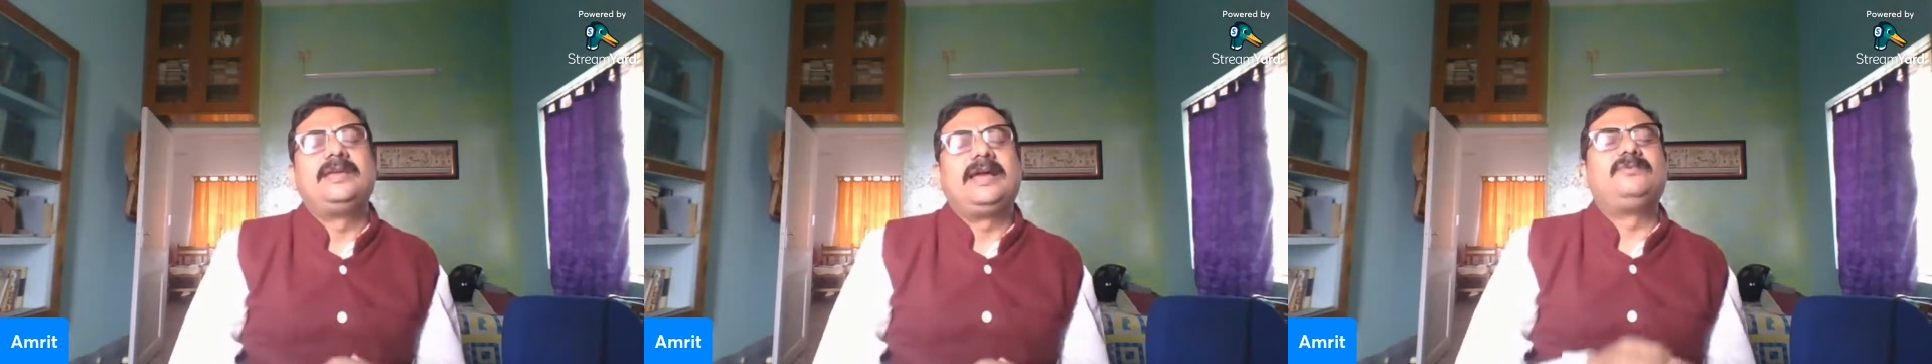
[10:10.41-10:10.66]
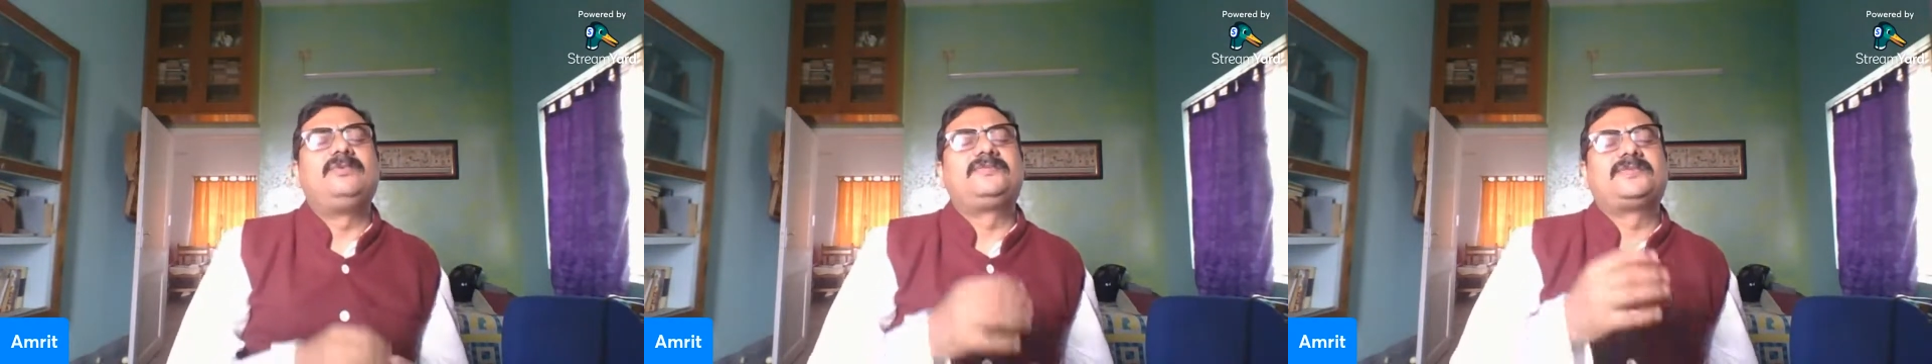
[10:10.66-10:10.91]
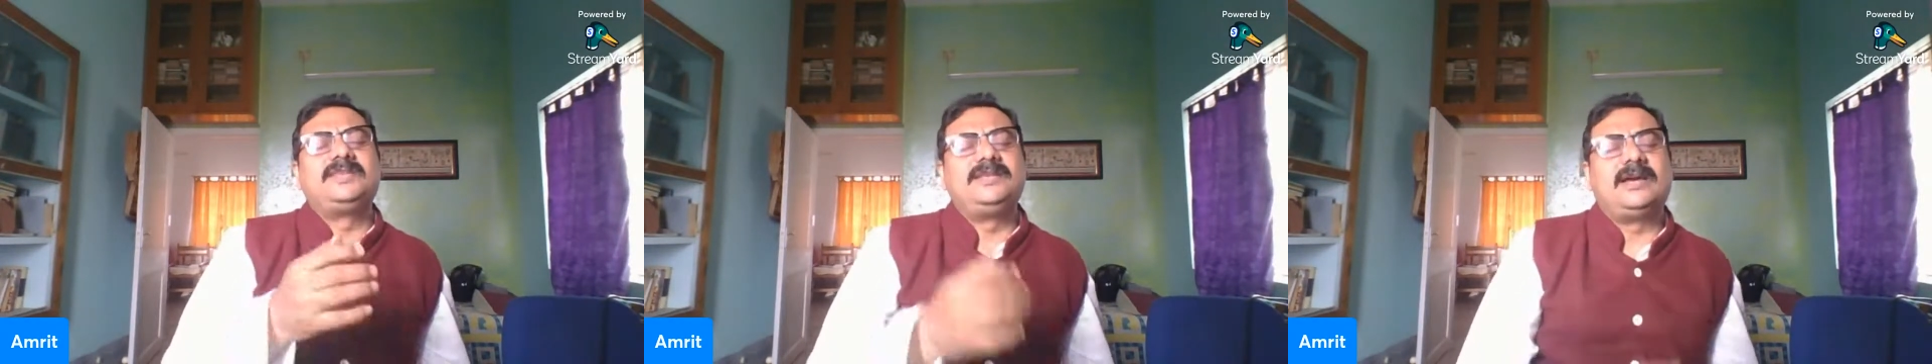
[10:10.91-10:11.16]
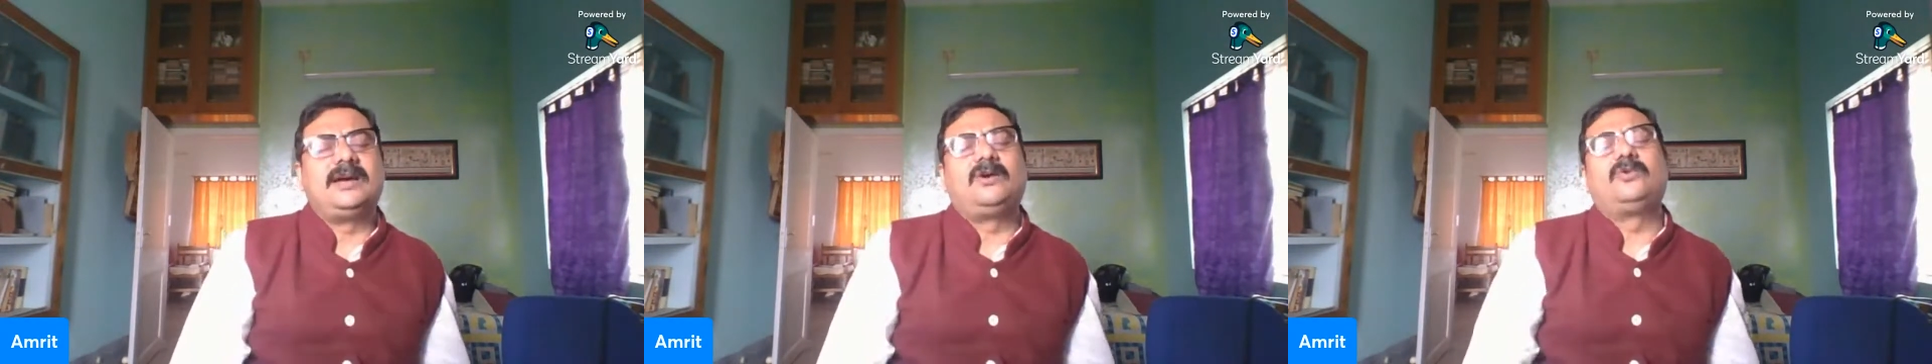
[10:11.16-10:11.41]
and we've
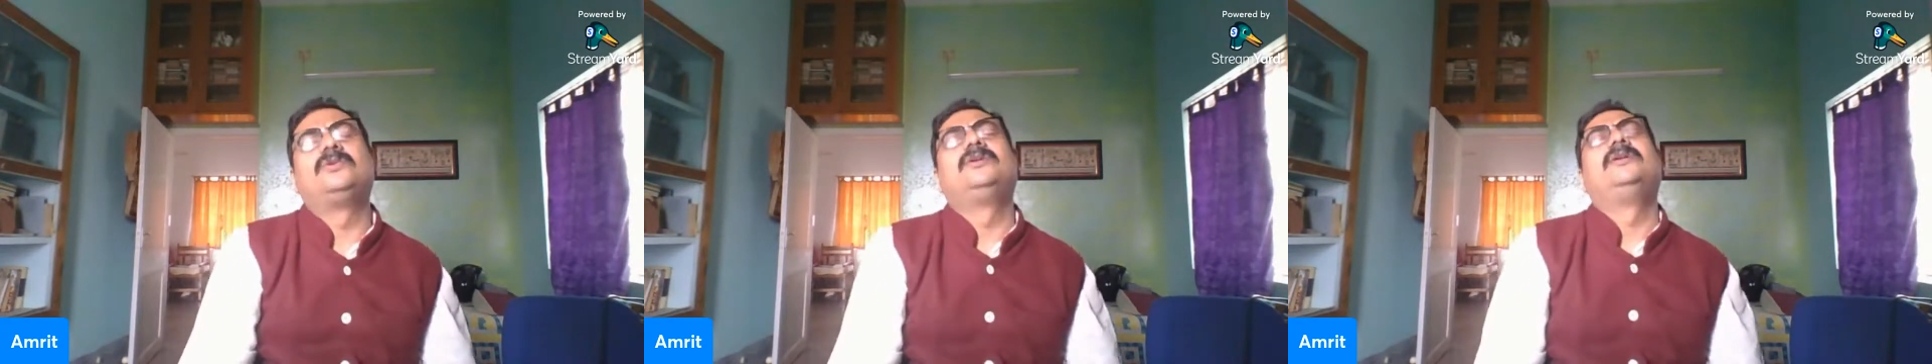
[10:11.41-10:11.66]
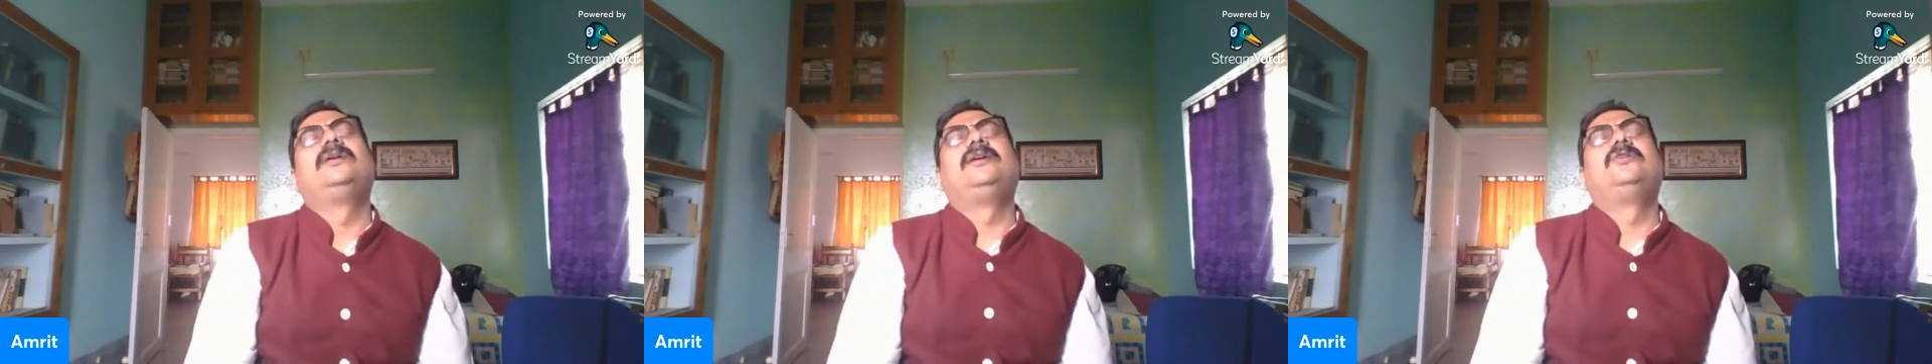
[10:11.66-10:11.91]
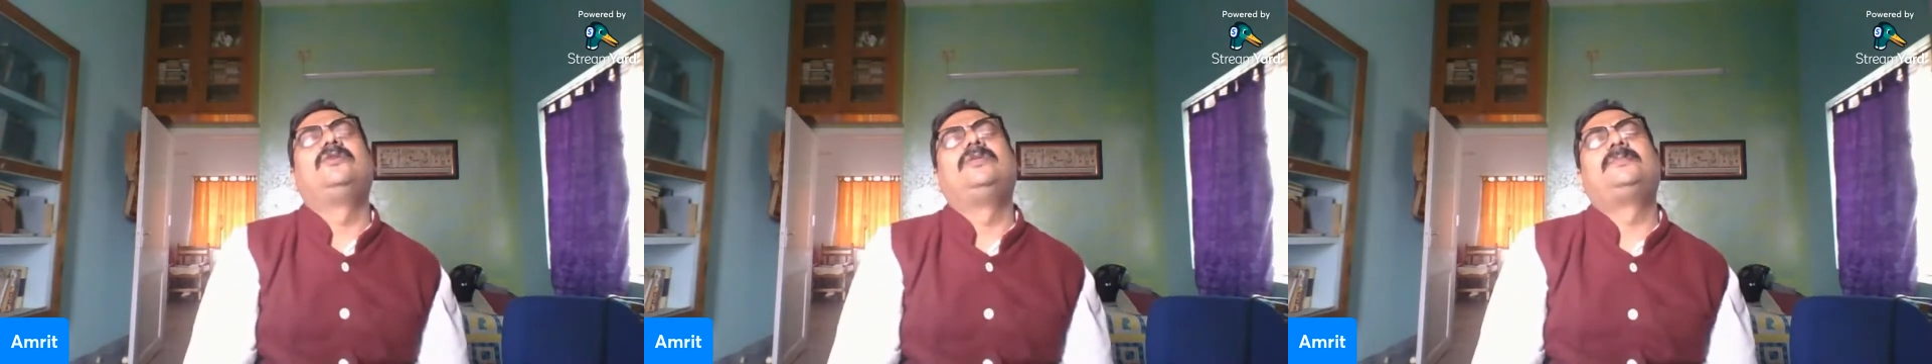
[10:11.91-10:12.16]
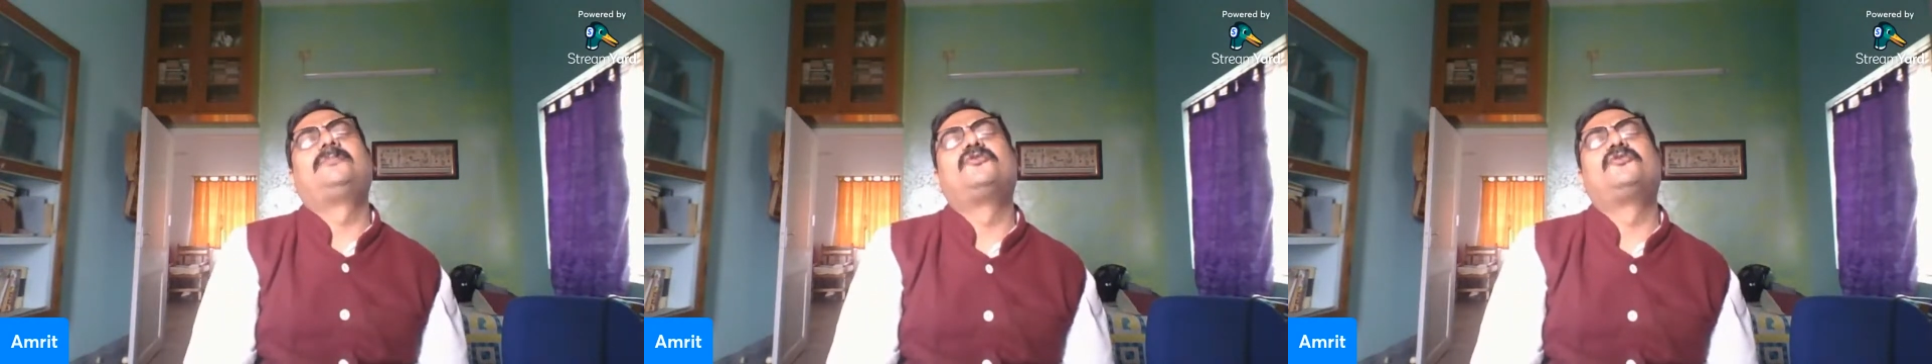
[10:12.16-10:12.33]
seen how, the